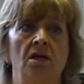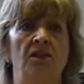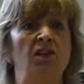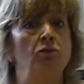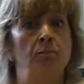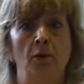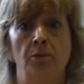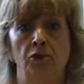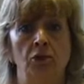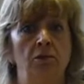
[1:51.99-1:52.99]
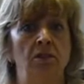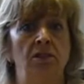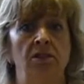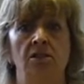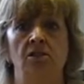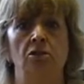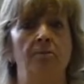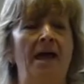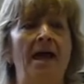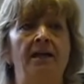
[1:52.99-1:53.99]
There should be opportunities, there's
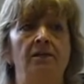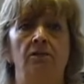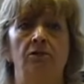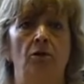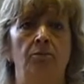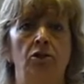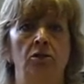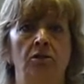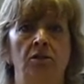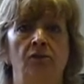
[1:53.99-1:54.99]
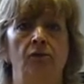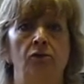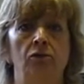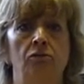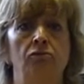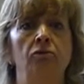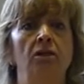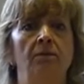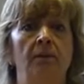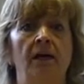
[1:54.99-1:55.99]
some excellent opportunities for us to
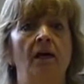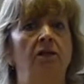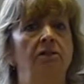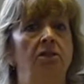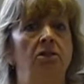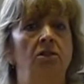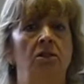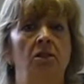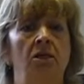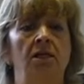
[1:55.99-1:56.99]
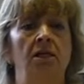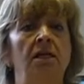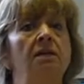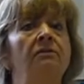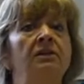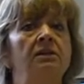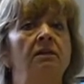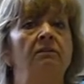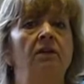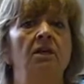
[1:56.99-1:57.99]
really make our teaching and learning
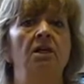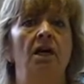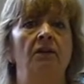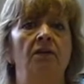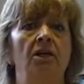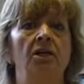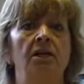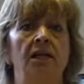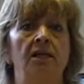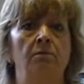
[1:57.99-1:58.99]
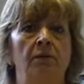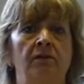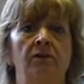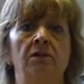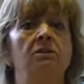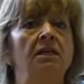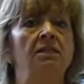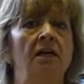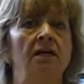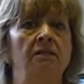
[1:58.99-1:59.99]
innovative and the learning experience
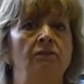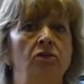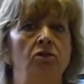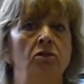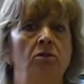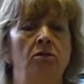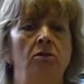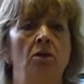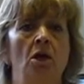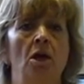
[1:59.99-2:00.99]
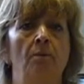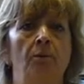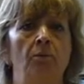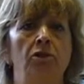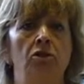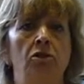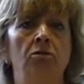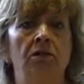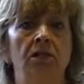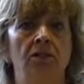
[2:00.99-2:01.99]
exciting for students, but we
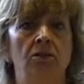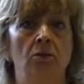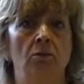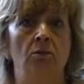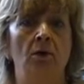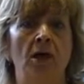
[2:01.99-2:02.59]
do need to